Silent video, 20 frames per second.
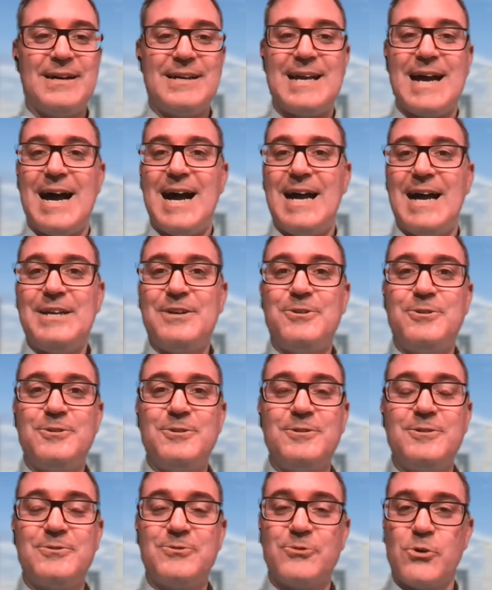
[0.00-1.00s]
a guy
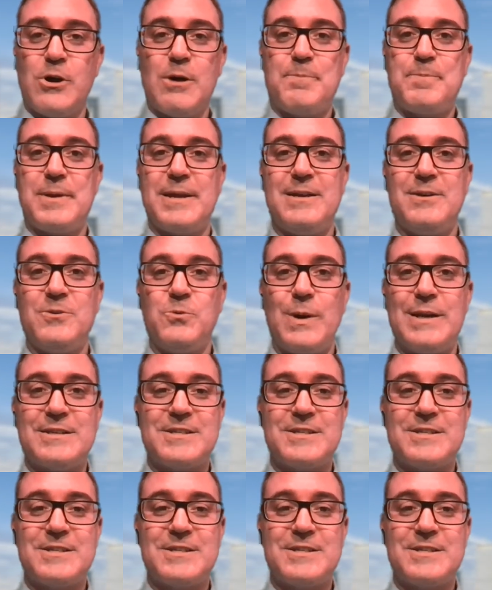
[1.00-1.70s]
who grew up in